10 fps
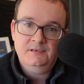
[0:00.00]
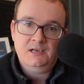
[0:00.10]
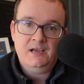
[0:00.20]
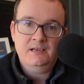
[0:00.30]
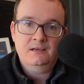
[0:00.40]

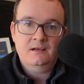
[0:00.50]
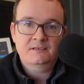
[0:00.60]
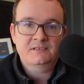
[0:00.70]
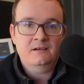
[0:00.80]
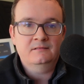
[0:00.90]
Okay, uh,
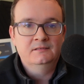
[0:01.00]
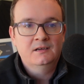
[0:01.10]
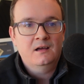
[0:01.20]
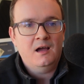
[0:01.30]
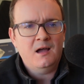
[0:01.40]
so
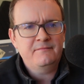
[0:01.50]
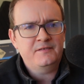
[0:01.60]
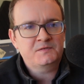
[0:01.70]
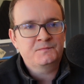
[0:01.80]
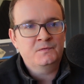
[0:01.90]
uh,
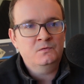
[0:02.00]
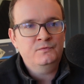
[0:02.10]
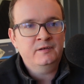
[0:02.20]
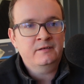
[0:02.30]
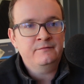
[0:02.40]
first of all
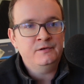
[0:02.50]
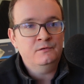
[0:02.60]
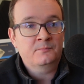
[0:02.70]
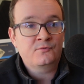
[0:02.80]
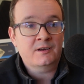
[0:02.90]
we'll give you
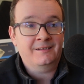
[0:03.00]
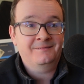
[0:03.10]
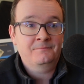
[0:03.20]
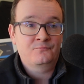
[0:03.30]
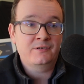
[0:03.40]
a brief,
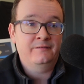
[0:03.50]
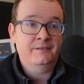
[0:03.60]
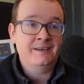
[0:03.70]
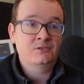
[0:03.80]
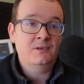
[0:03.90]
brief
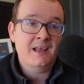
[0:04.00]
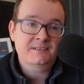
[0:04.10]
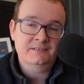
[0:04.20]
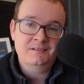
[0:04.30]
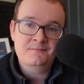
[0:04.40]
history
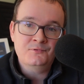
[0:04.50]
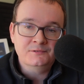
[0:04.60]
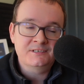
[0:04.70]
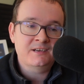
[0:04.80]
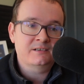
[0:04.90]
lesson on
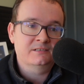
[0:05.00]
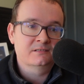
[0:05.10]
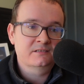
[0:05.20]
multi-session.